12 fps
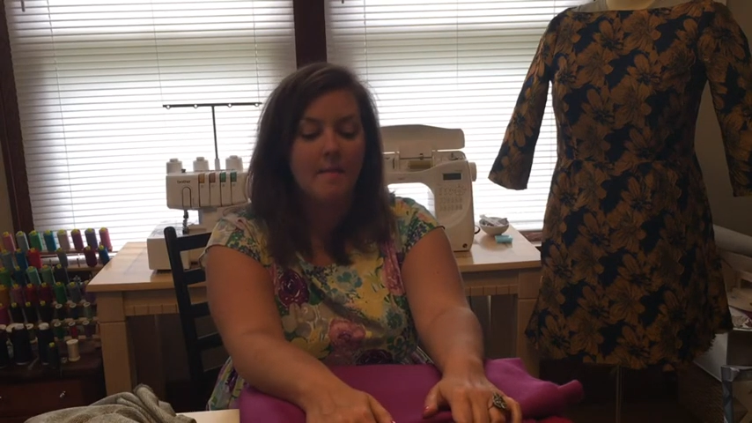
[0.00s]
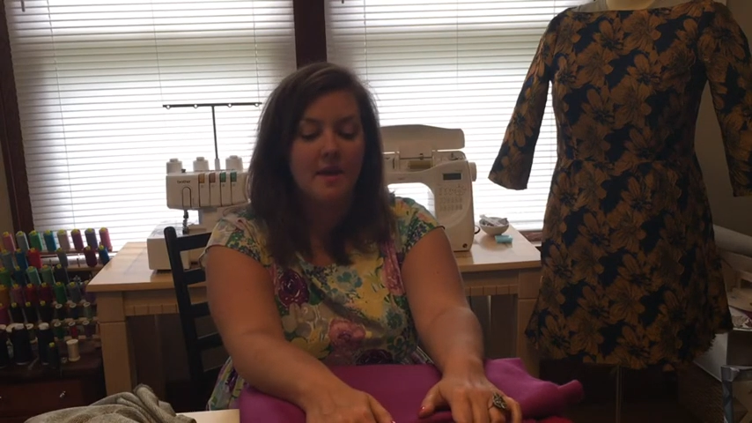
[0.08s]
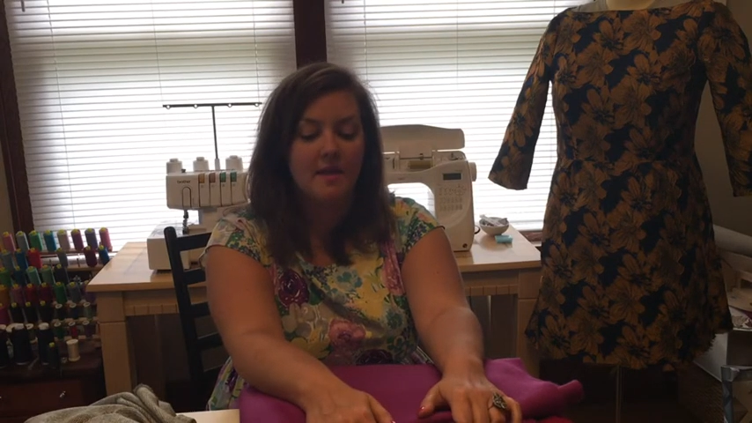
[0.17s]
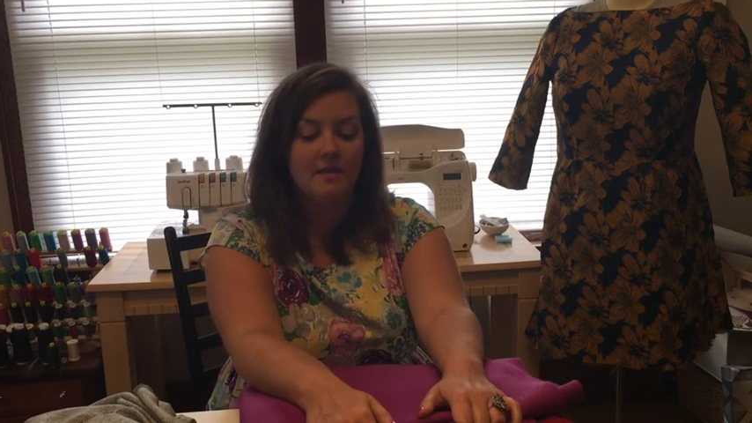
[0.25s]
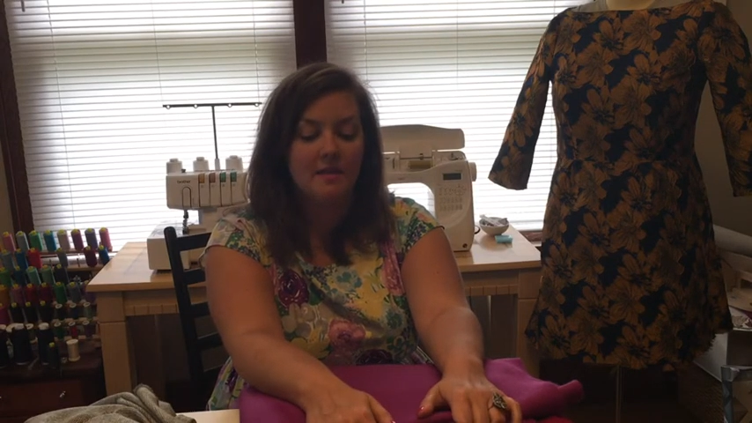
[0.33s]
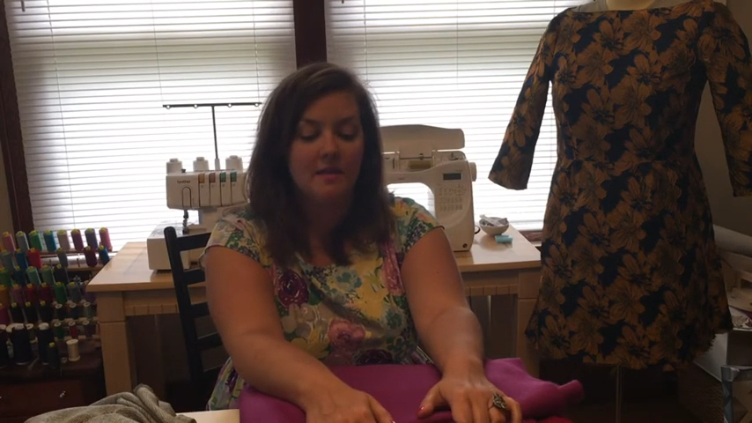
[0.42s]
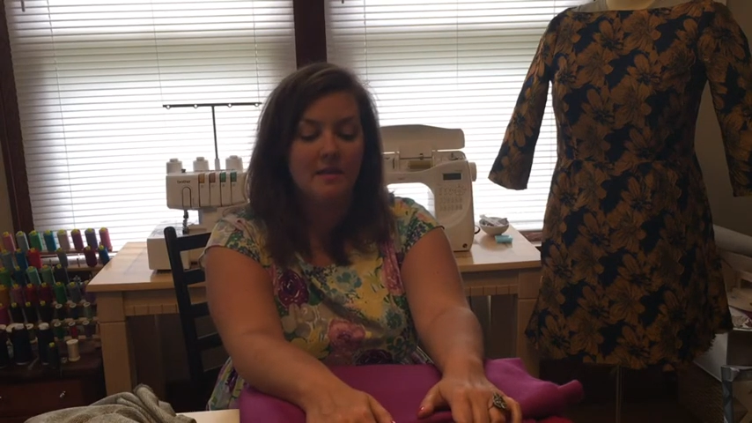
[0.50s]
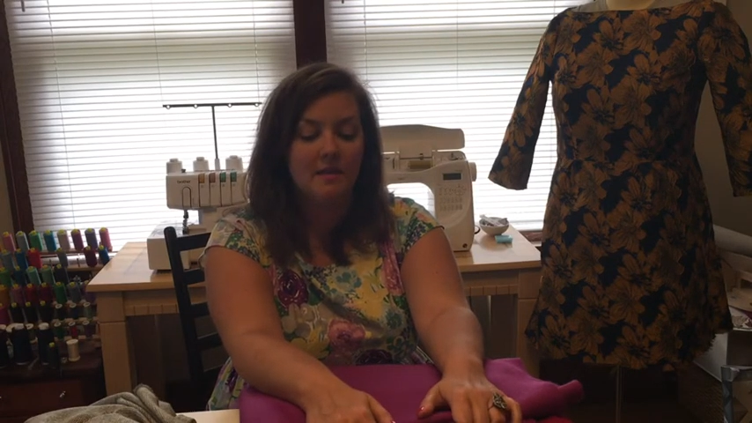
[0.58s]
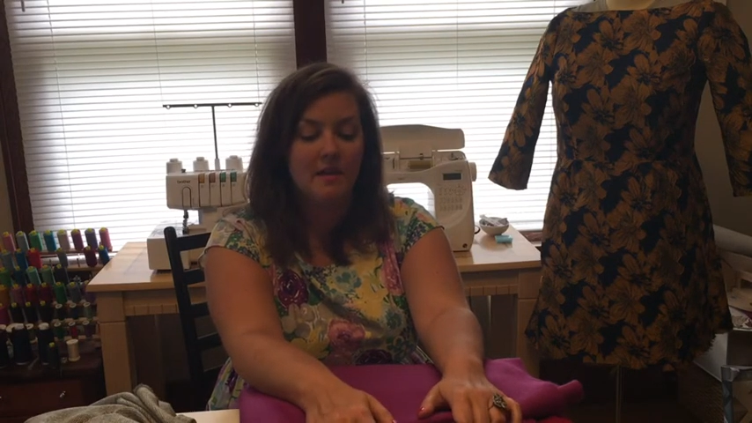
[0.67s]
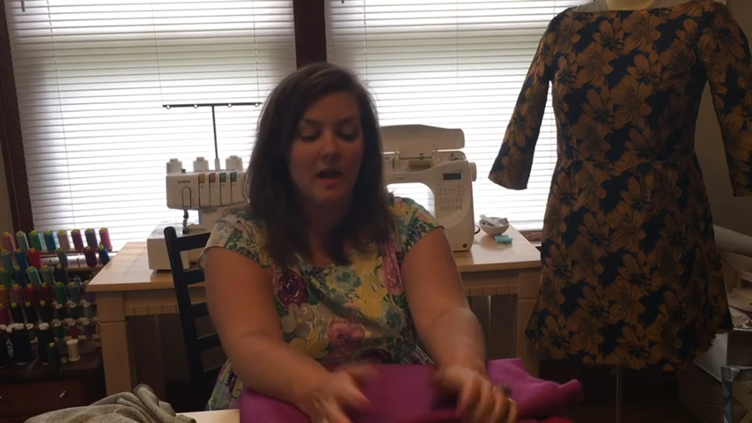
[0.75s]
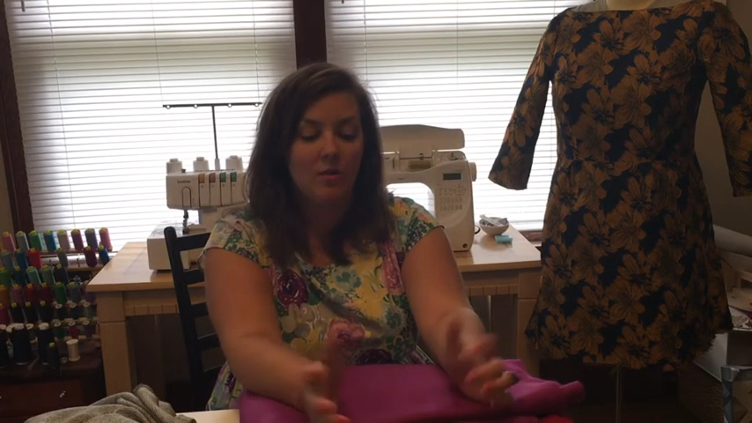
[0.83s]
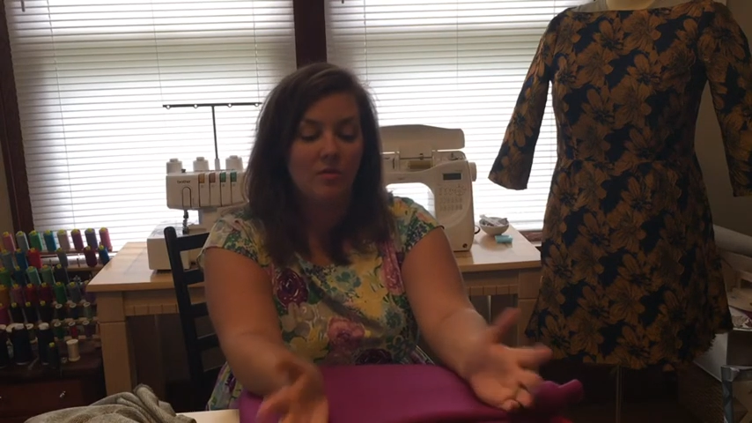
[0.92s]
And
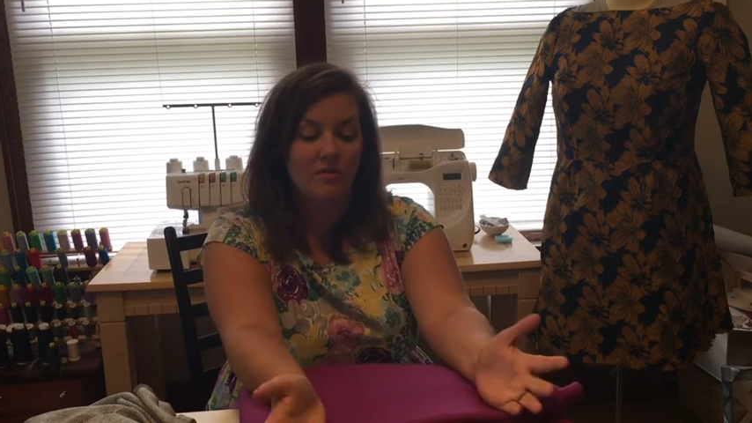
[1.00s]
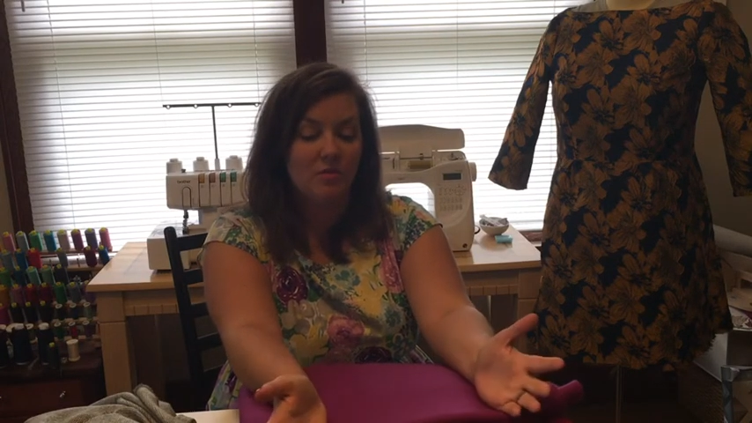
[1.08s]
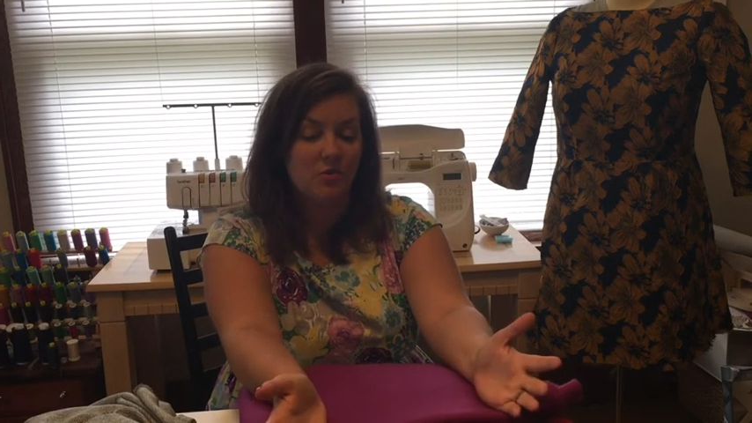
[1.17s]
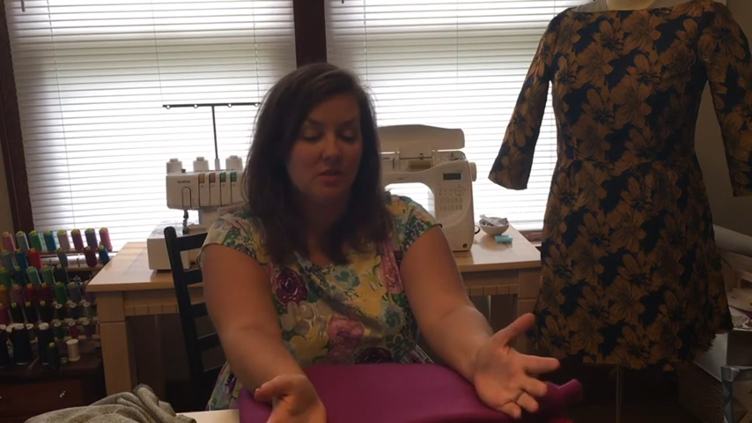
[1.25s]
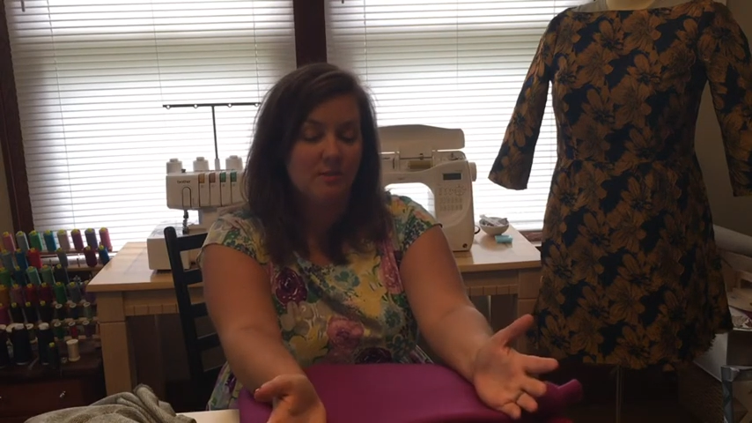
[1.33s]
then I will, of course,